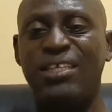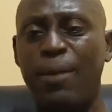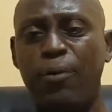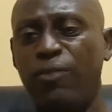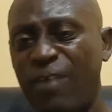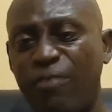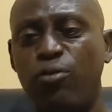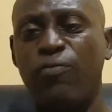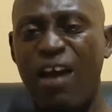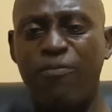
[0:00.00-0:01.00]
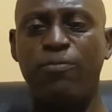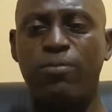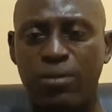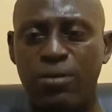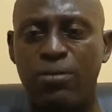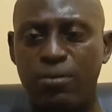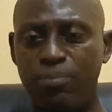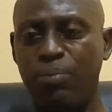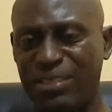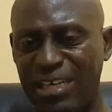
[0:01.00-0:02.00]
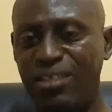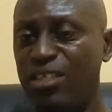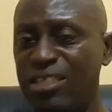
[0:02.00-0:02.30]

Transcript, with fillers: 3.5 to 5%.